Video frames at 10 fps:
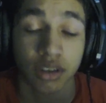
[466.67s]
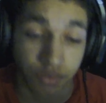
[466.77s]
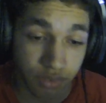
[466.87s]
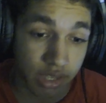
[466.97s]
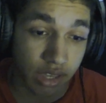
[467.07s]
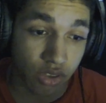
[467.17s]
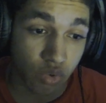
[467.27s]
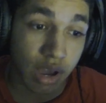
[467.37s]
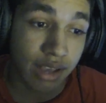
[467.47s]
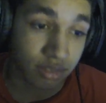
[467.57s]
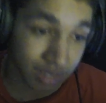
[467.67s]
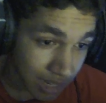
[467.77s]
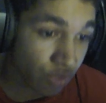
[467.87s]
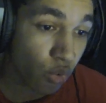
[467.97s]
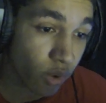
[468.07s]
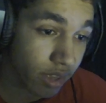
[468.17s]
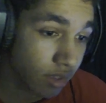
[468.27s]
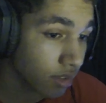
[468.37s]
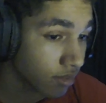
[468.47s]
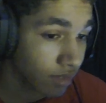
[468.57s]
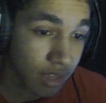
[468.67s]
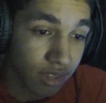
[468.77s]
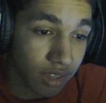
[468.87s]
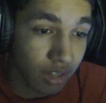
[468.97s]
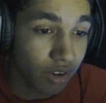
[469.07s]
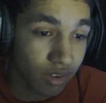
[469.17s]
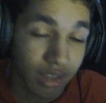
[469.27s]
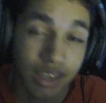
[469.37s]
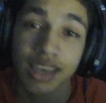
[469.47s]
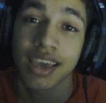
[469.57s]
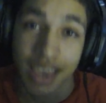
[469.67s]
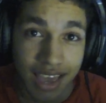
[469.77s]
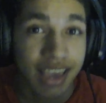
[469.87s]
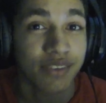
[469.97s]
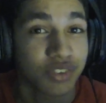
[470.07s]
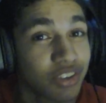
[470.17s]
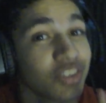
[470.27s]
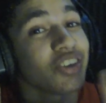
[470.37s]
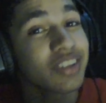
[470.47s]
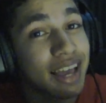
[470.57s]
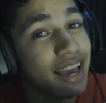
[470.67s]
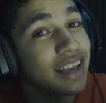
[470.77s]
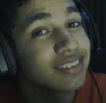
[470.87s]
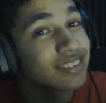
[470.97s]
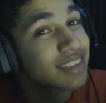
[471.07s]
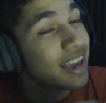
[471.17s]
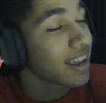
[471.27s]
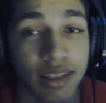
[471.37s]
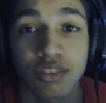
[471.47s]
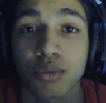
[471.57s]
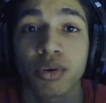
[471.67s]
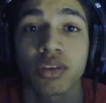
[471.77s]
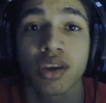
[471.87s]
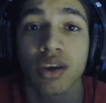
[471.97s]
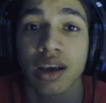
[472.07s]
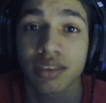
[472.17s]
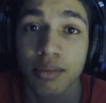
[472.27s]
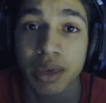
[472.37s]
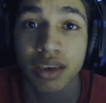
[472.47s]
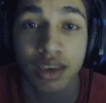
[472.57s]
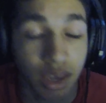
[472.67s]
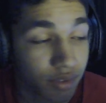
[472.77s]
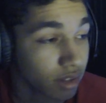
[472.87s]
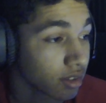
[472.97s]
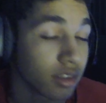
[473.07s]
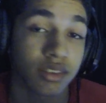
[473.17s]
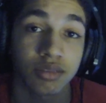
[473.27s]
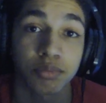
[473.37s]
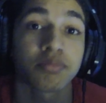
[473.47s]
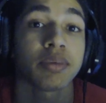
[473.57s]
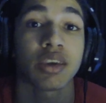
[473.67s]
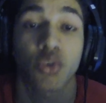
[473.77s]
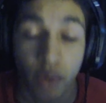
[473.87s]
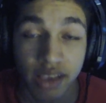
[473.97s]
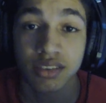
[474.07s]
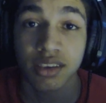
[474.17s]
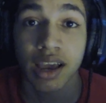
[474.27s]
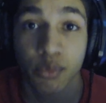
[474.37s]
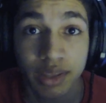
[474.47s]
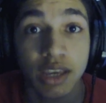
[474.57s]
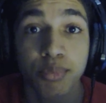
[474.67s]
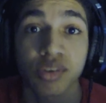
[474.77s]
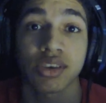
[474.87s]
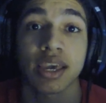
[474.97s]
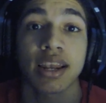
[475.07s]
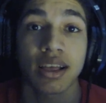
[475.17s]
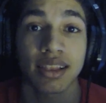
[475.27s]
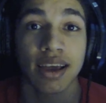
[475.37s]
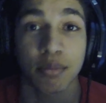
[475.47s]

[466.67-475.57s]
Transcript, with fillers: Hopefully you guys did enjoy. You know, if you need, like I said, the support that you guys have been giving is been crazy. I really appreciate it a lot.